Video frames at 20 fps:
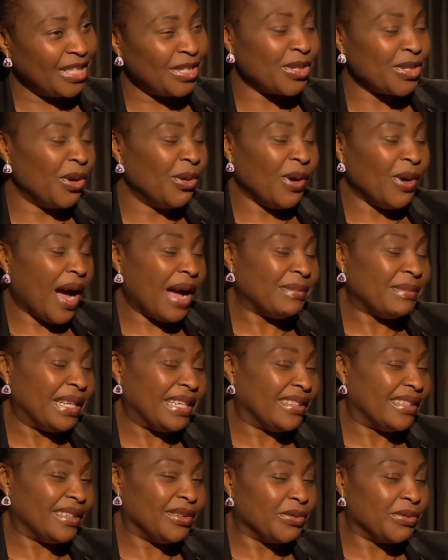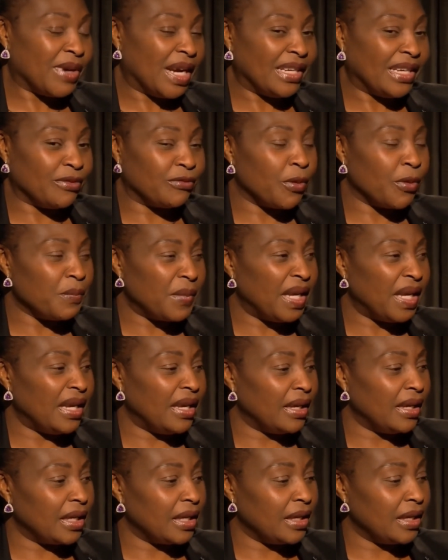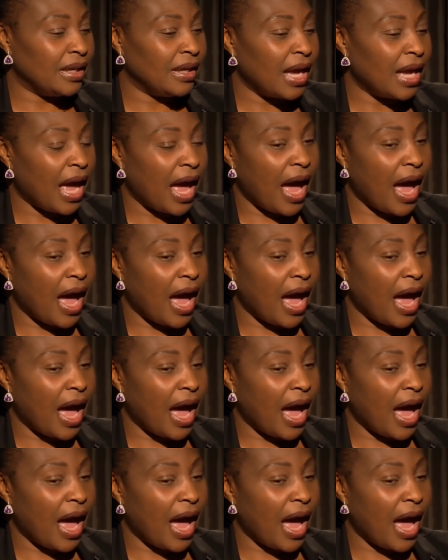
So, I mean, really, for me,